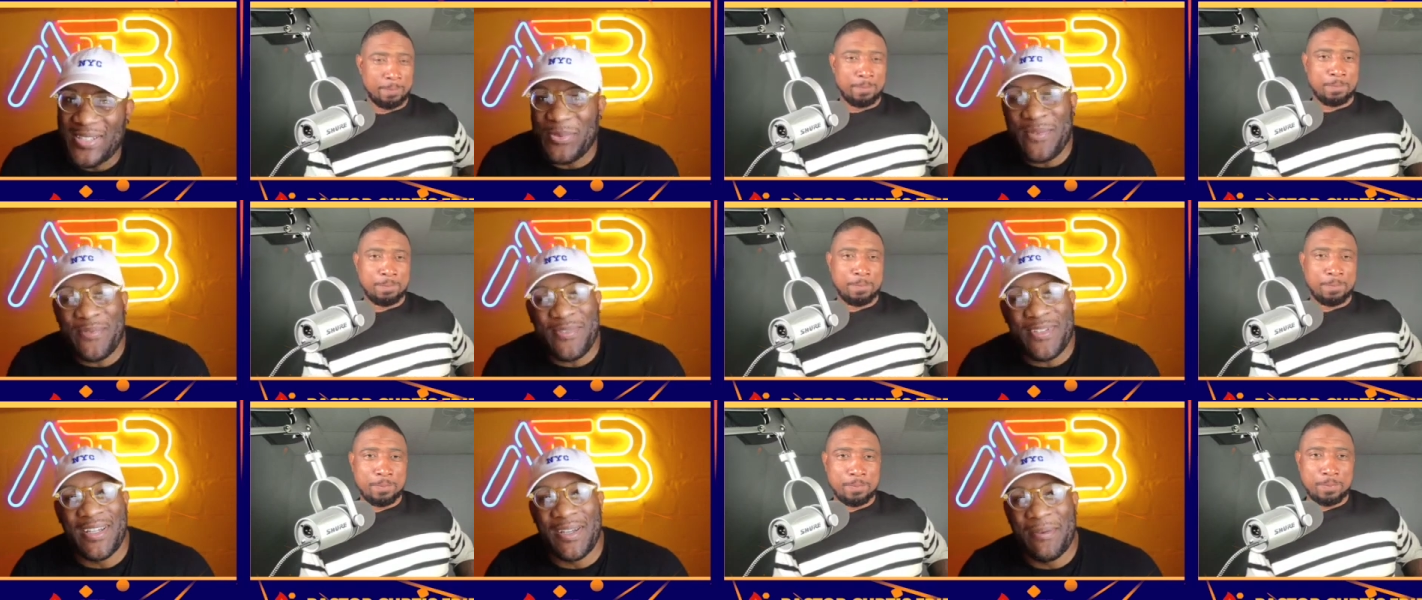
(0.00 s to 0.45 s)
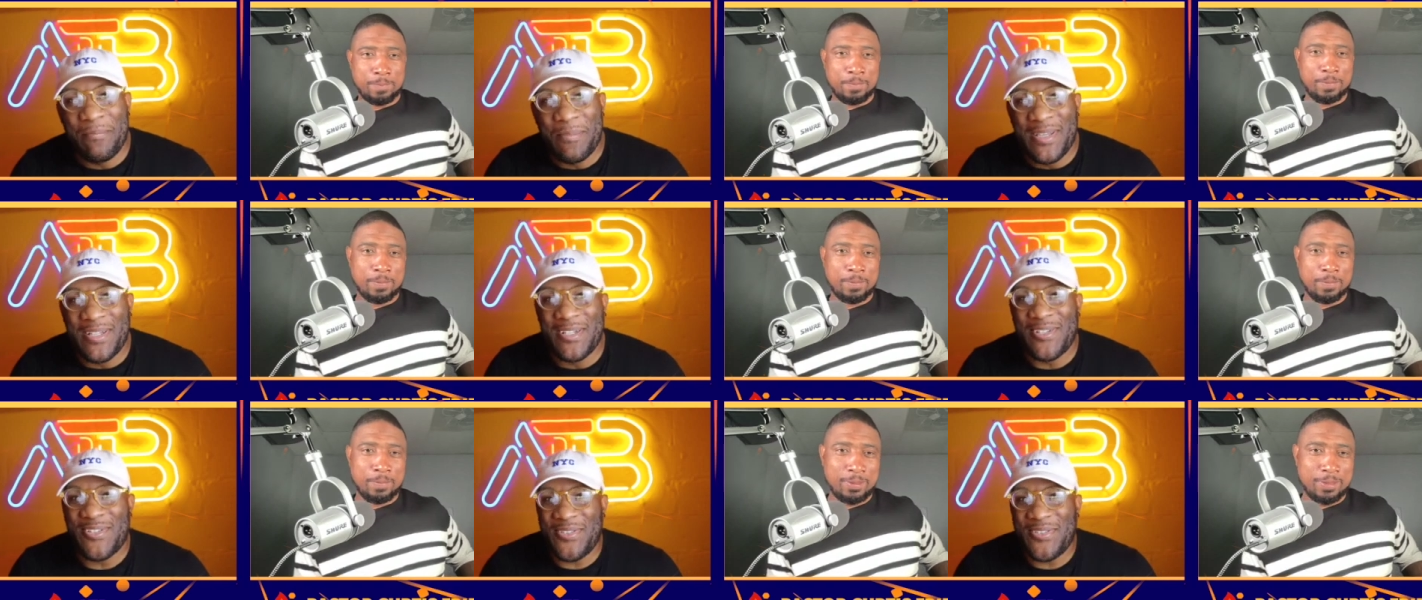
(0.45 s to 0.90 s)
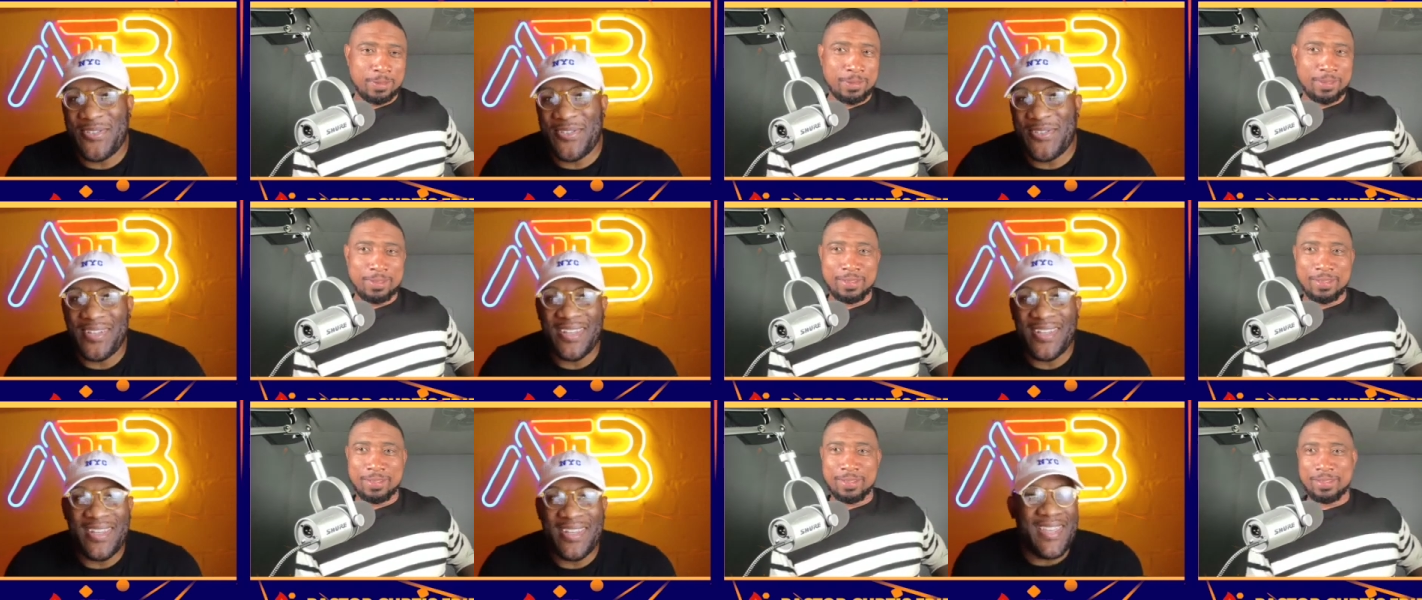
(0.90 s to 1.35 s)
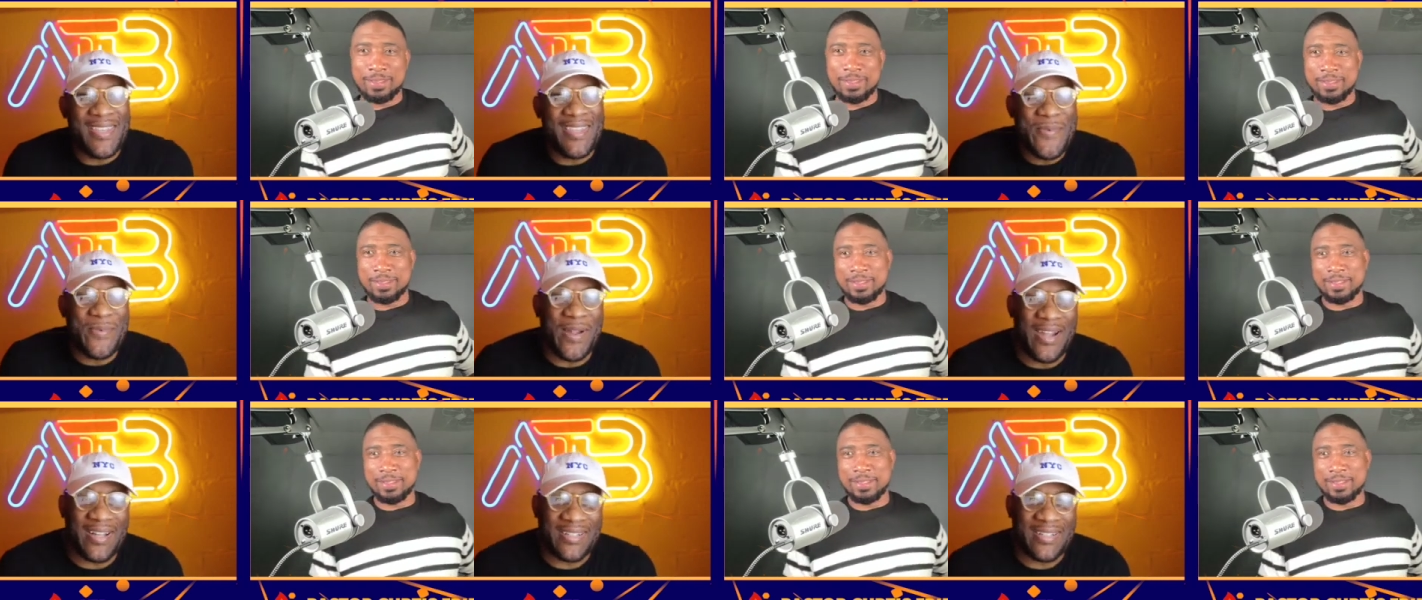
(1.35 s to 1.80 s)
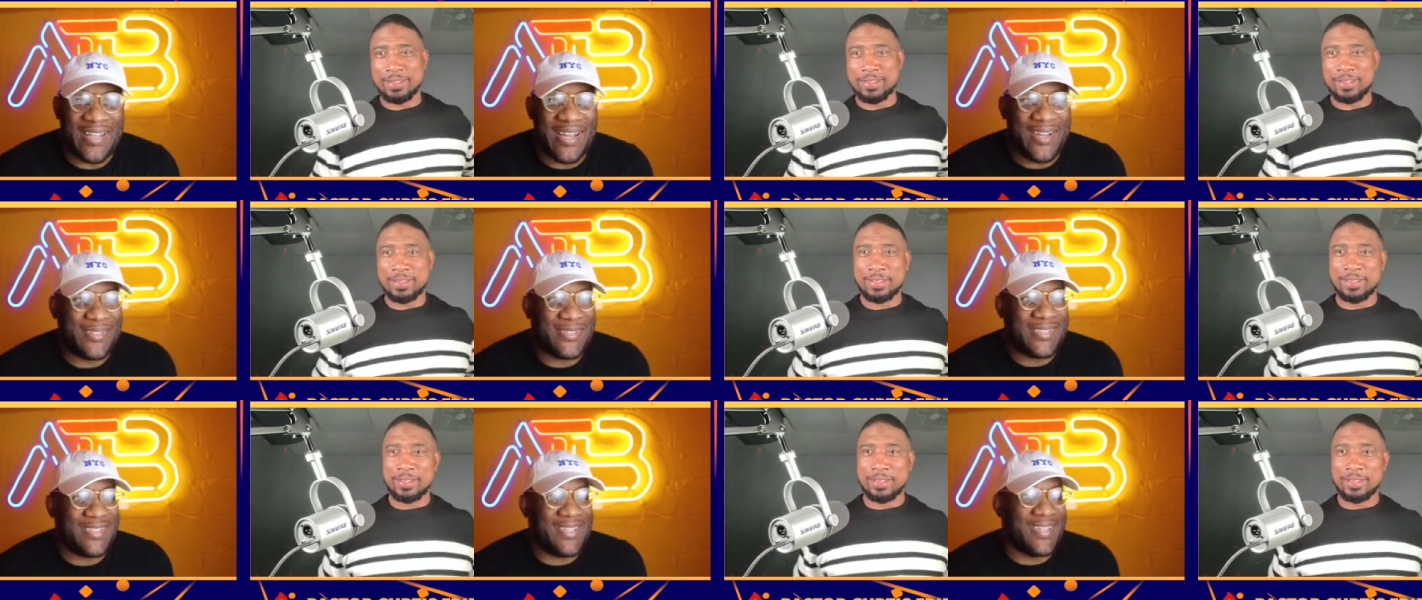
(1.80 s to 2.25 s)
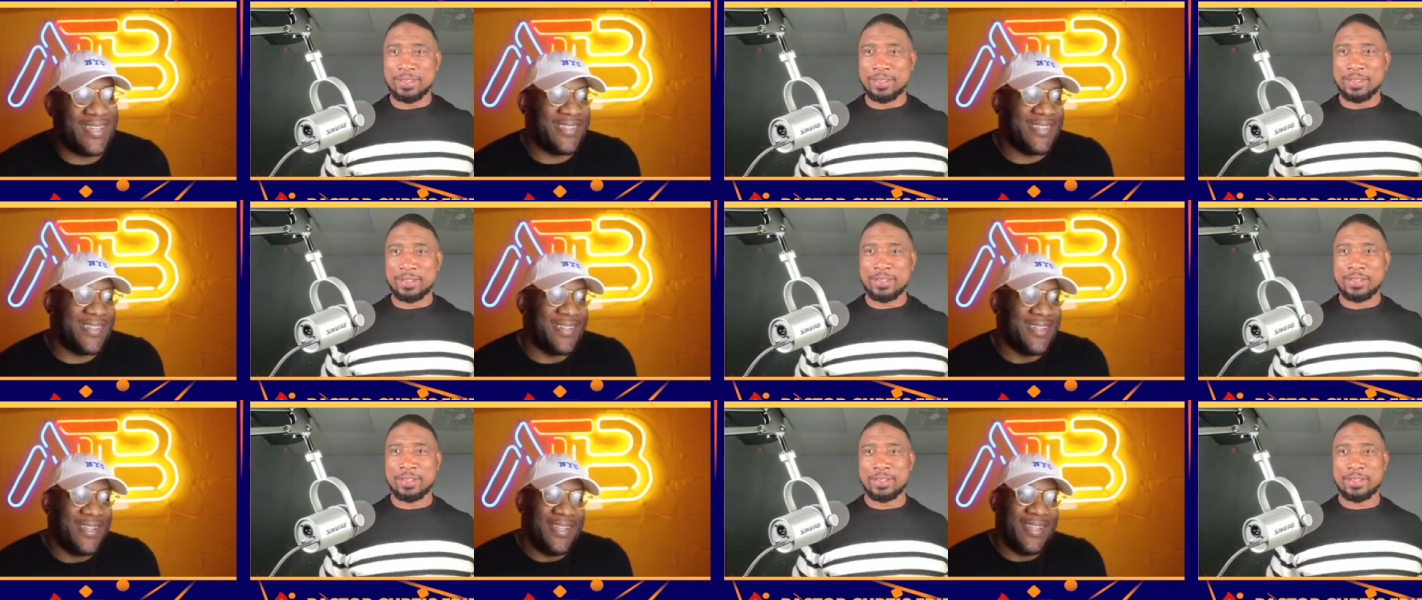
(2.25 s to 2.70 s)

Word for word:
Speaker 1: We've done ministry together. We rocked out together